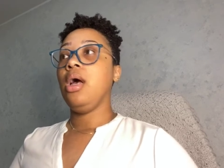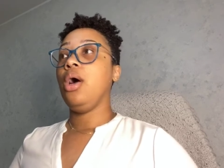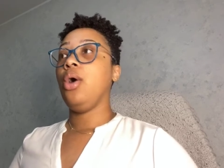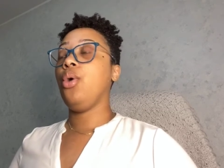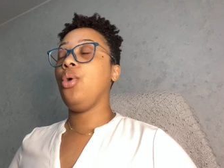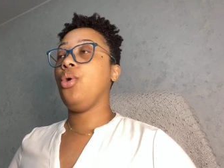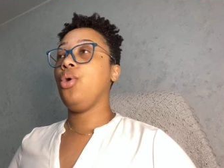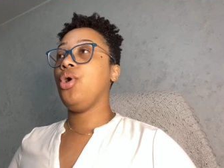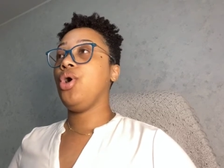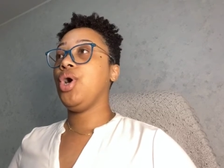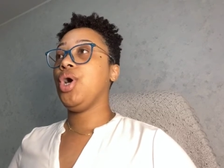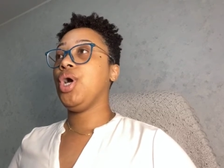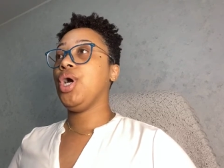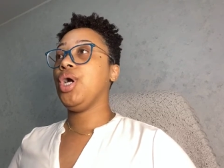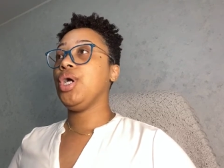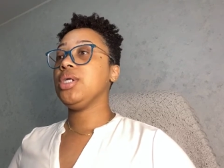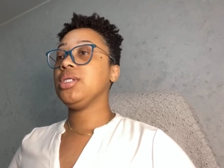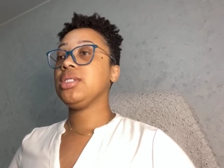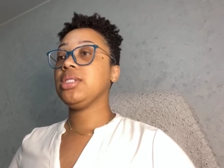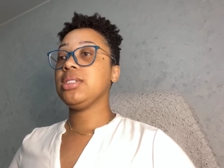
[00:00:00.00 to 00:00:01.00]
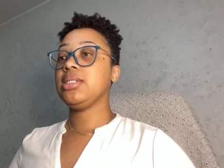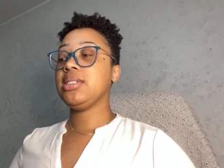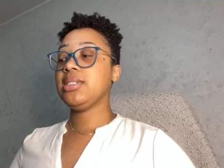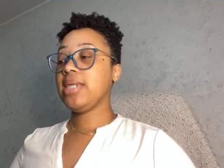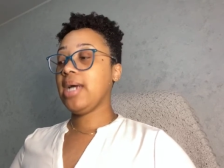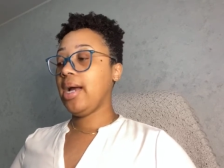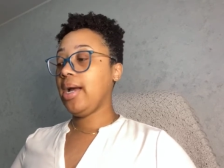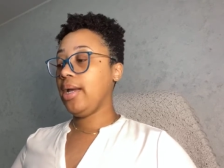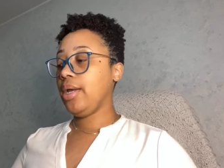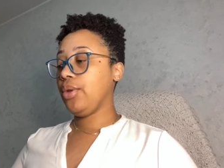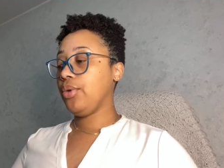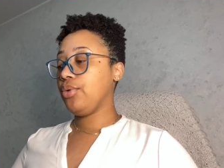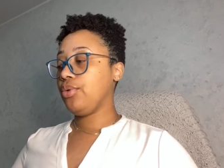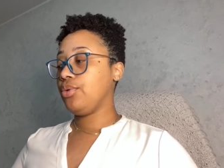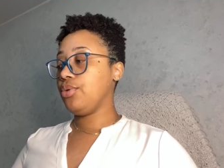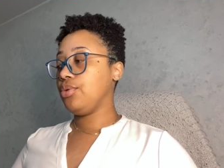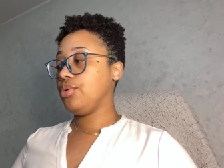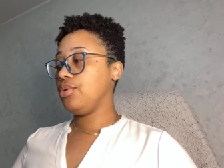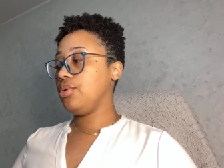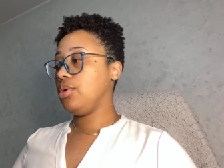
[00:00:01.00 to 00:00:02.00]
or
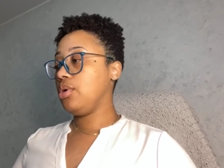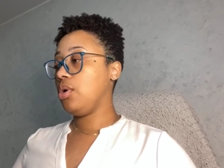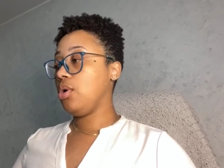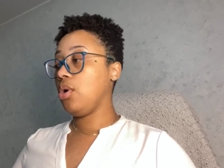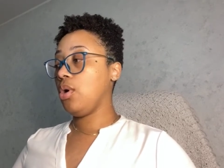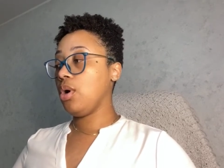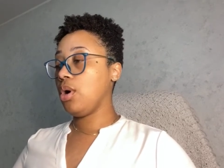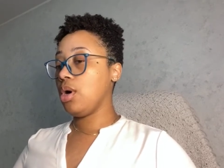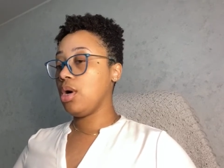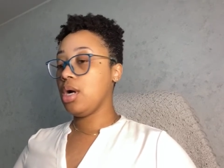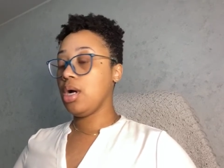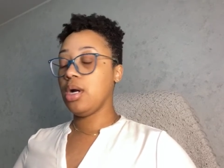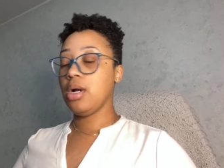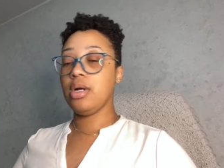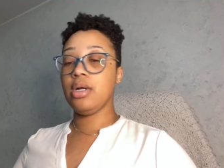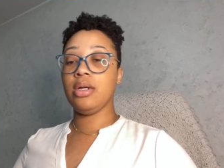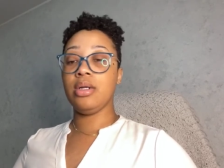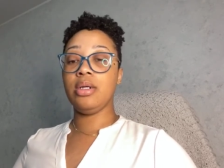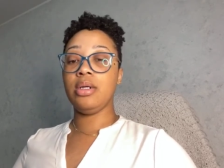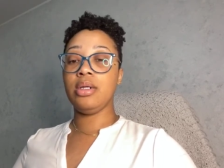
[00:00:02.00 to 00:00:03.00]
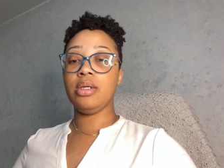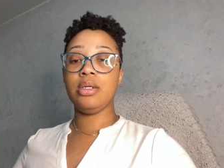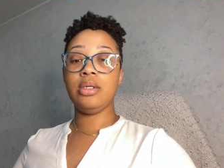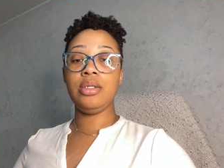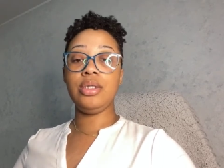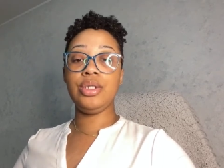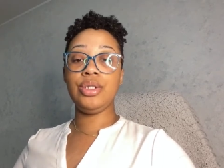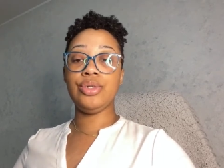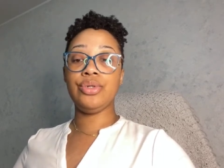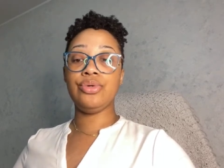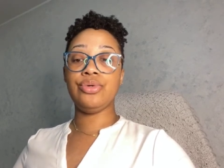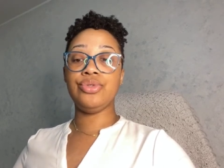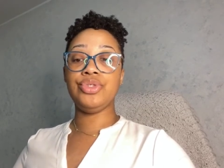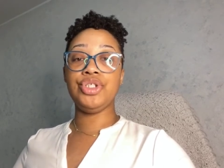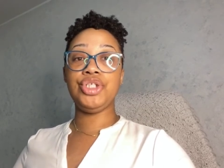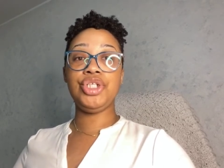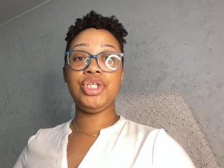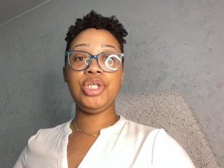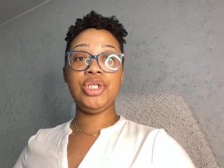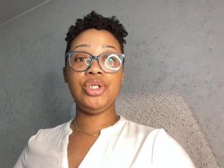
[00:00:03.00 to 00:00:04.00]
societal or, you know,
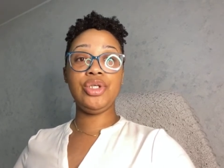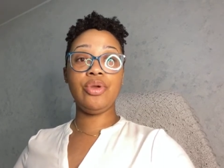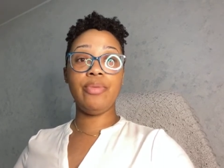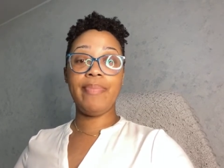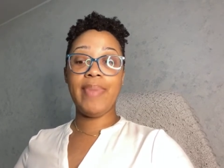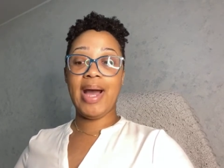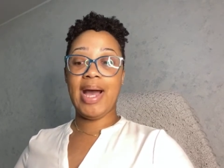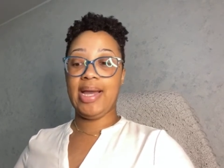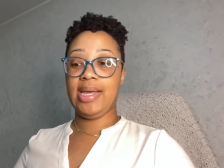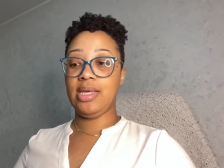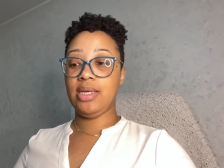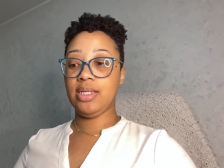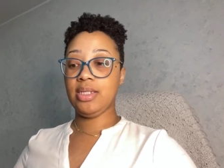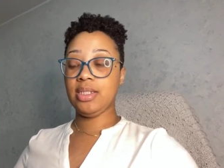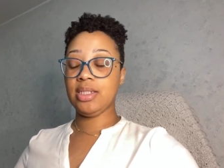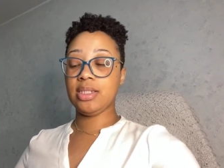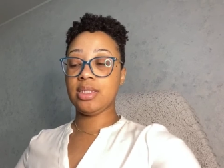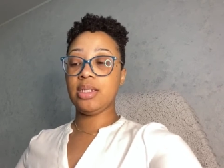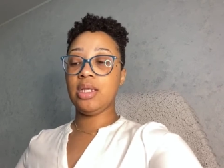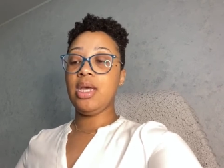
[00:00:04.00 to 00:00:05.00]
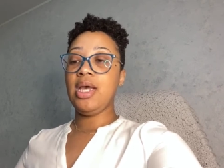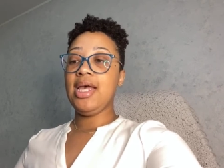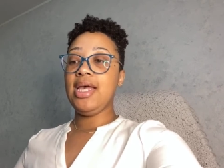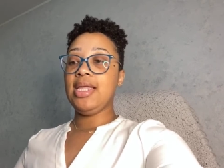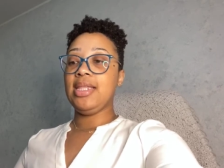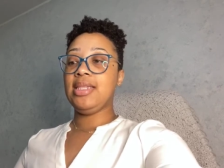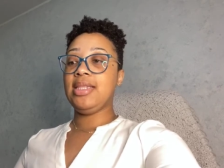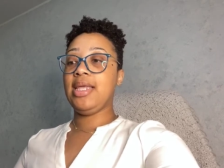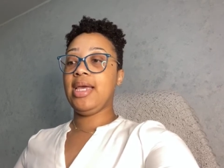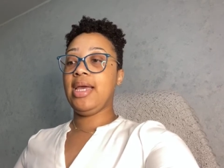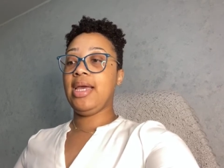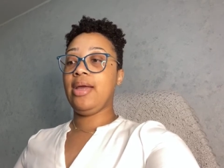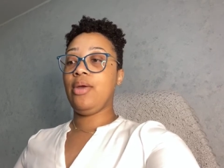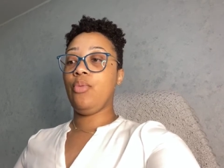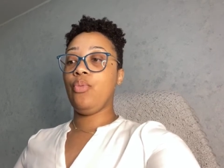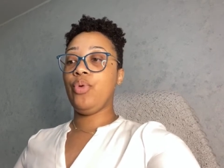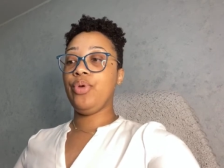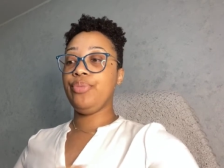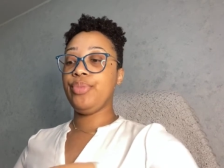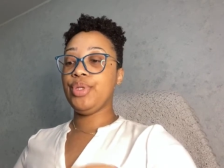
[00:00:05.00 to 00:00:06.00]
gender bias that
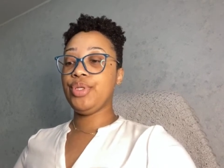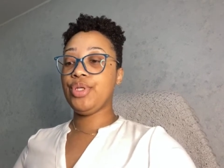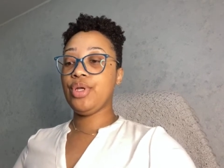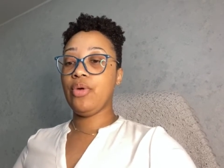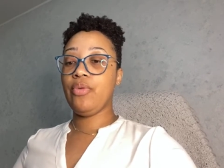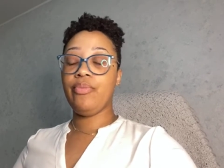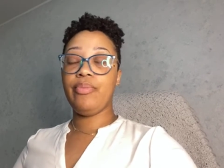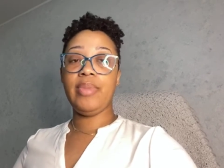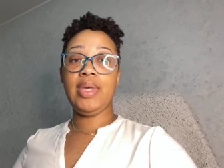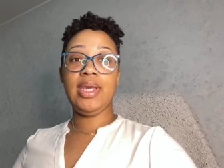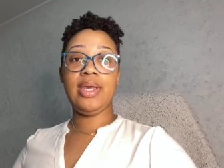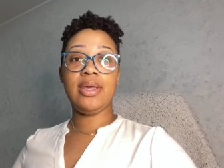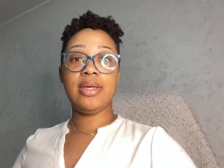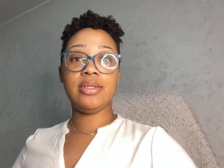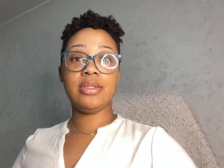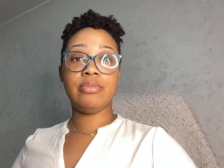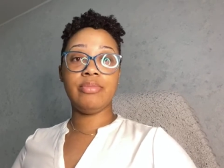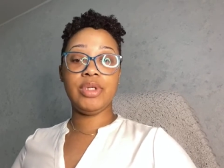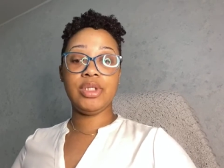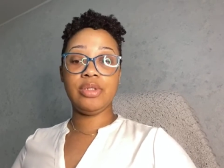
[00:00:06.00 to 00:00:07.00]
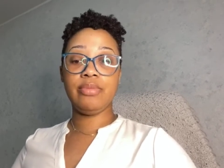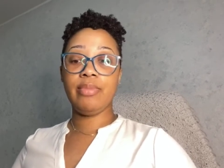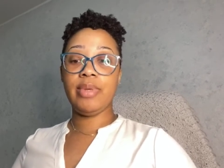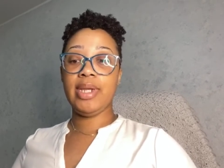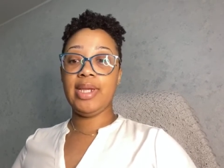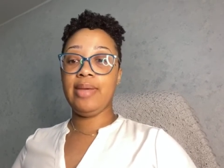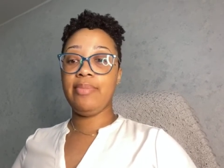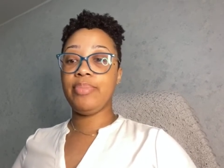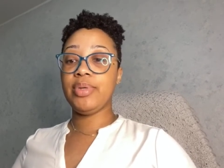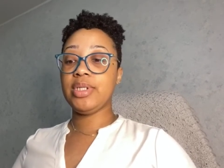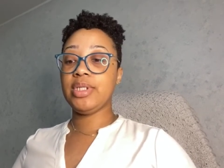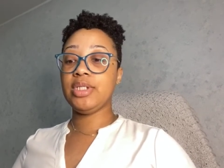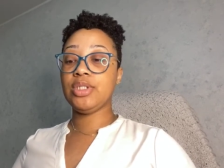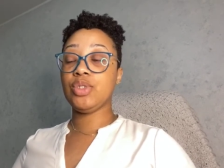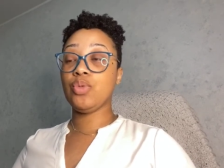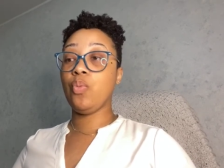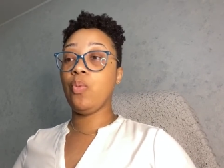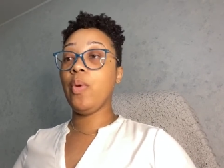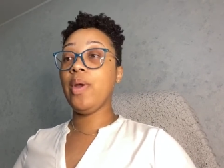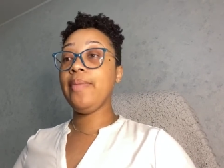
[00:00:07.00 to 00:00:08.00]
women don't make as much money, but it's
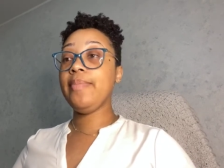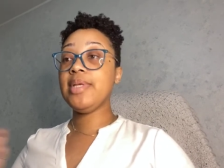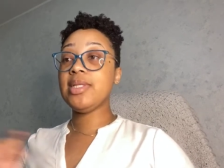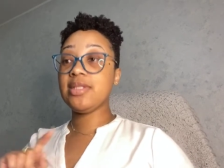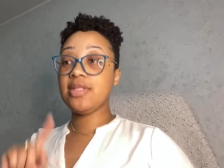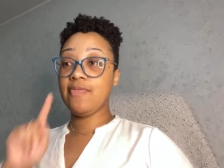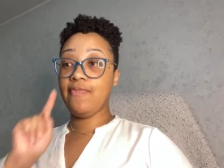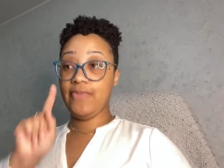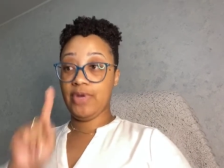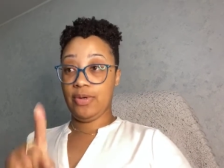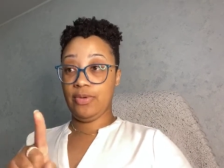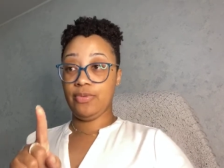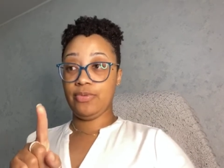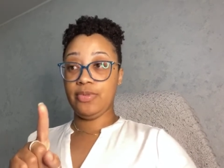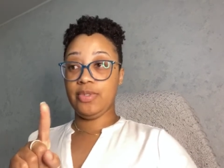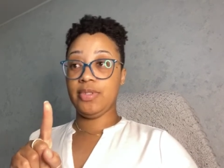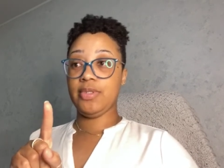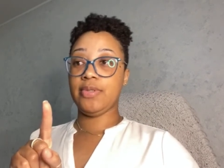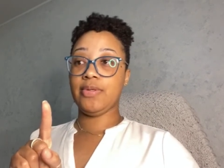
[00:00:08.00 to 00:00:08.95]
women's fault.